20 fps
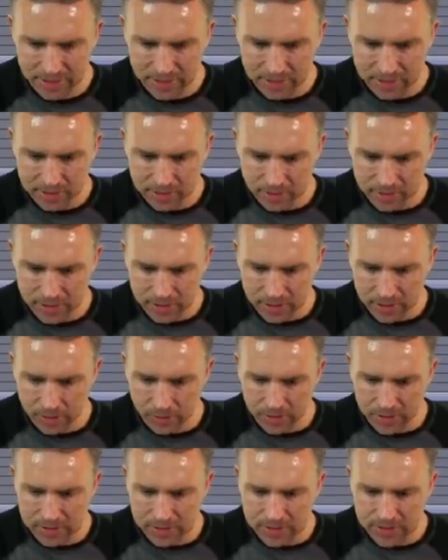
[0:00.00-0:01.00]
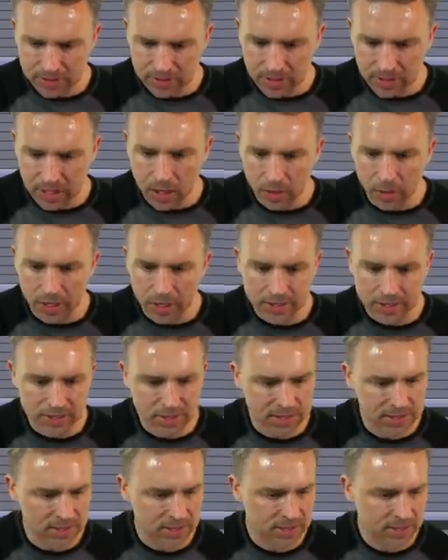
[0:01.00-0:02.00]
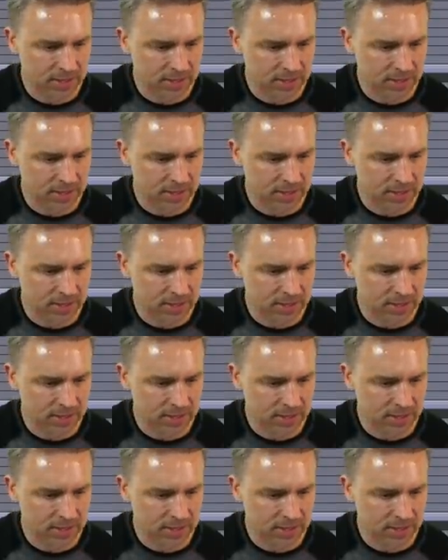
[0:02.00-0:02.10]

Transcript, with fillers: So it's going to go the slowest.